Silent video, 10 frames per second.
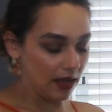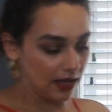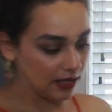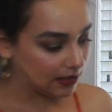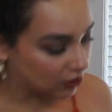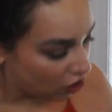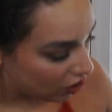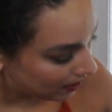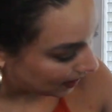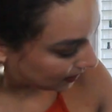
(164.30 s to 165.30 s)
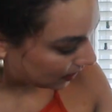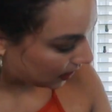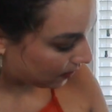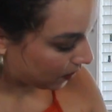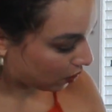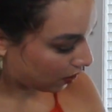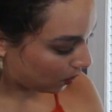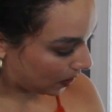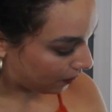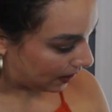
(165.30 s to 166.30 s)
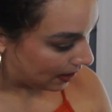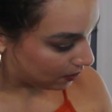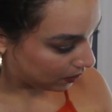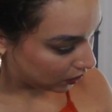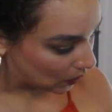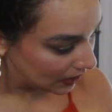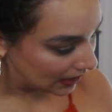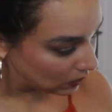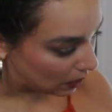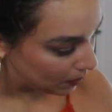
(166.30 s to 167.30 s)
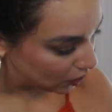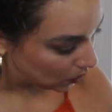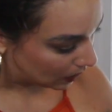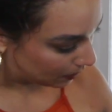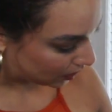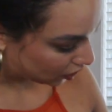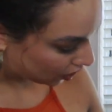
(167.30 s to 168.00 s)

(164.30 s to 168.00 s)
And this is all nice and even all the way around. So I think that's what I'm going to do. Is I'm going to